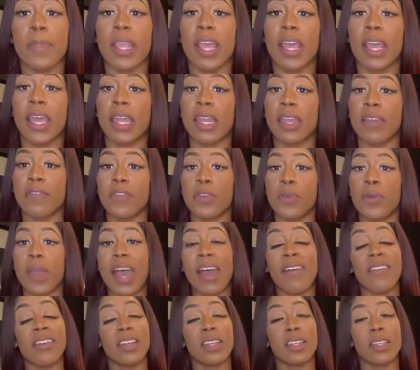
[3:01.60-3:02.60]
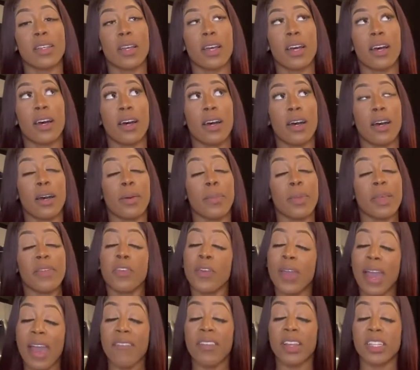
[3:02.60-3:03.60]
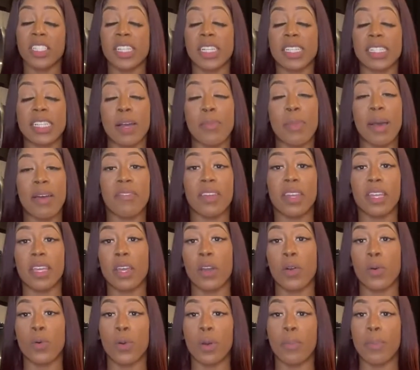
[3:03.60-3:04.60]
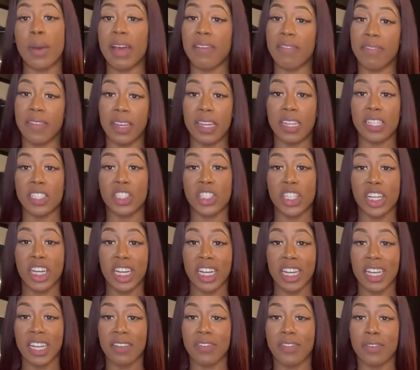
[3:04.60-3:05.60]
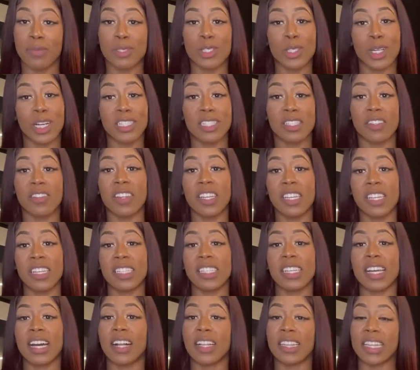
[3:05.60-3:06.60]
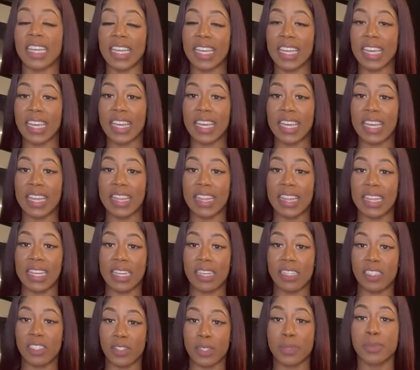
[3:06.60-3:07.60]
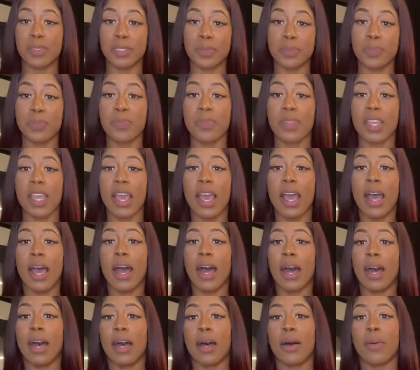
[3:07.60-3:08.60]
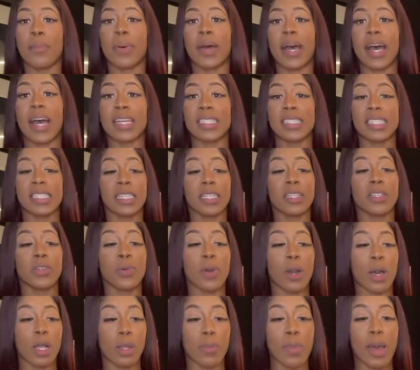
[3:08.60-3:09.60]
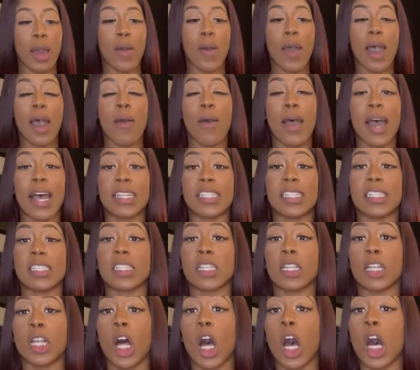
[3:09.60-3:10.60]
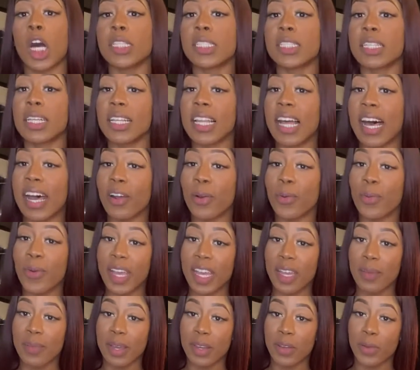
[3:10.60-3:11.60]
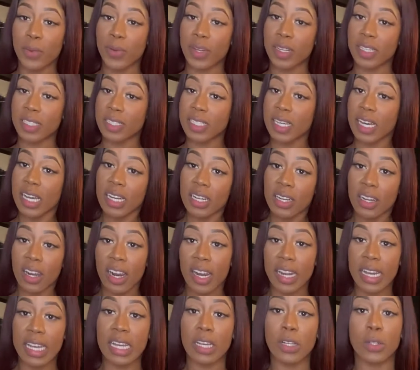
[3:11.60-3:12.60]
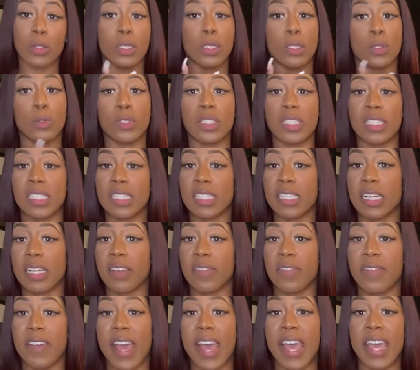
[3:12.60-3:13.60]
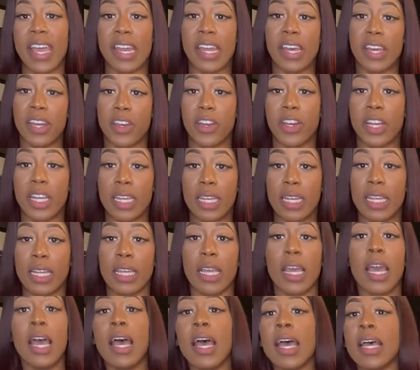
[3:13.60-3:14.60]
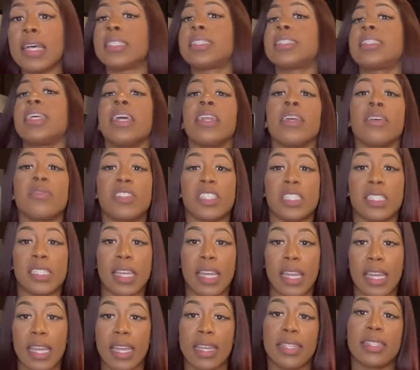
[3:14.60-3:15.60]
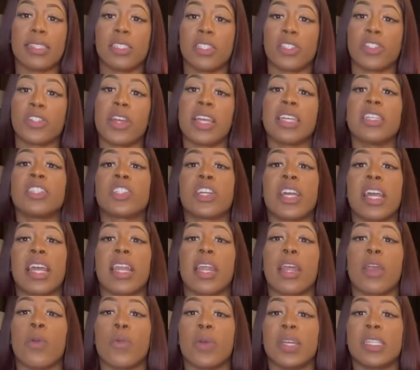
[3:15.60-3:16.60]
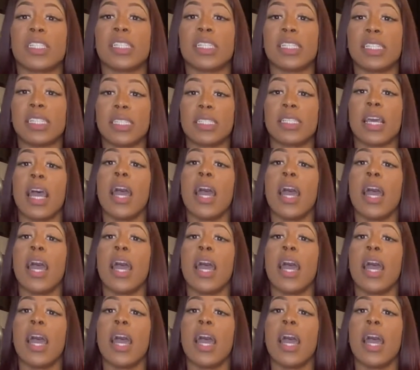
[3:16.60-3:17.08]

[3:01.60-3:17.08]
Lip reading: And if you haven't checked out my video on my fitness journey from start to finish, I'll link it in the description. But I tell you all about how I just lost a lot of weight by doing a ton of cardio, losing a ton of fat, and under eating, instead of just getting into strength training, which is